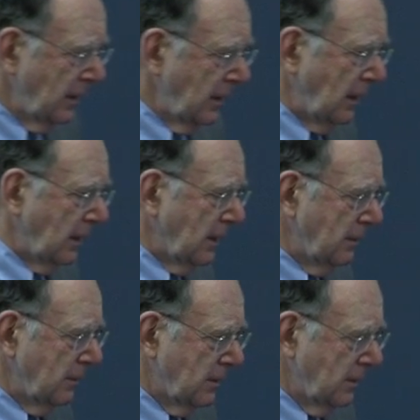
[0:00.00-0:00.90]

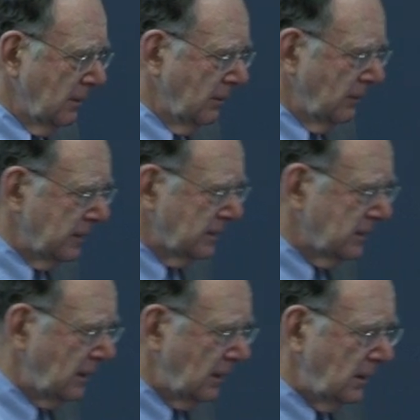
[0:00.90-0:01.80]
and we
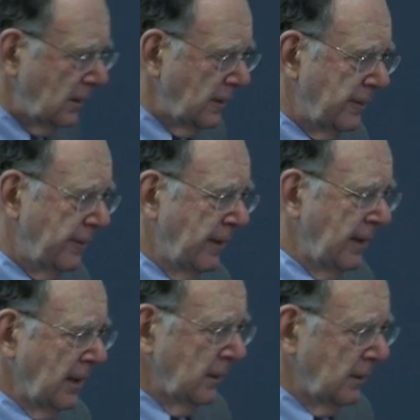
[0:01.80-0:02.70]
see
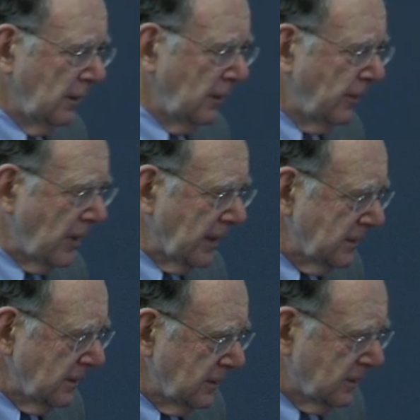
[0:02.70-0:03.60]
little
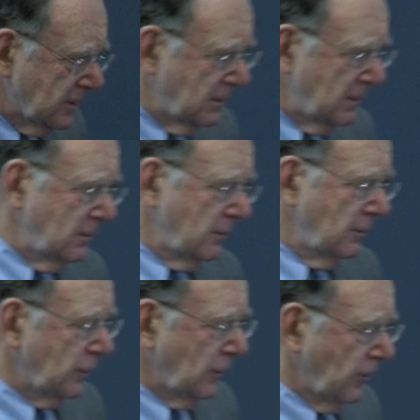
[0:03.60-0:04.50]
boxes
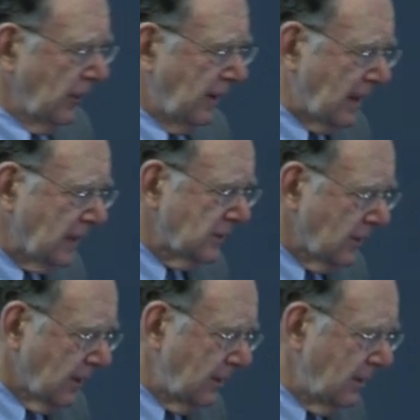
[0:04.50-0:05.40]
with the word
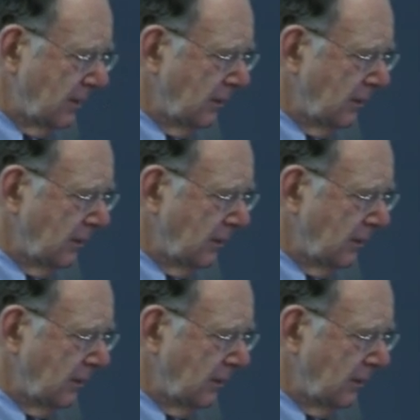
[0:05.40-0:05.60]
exon,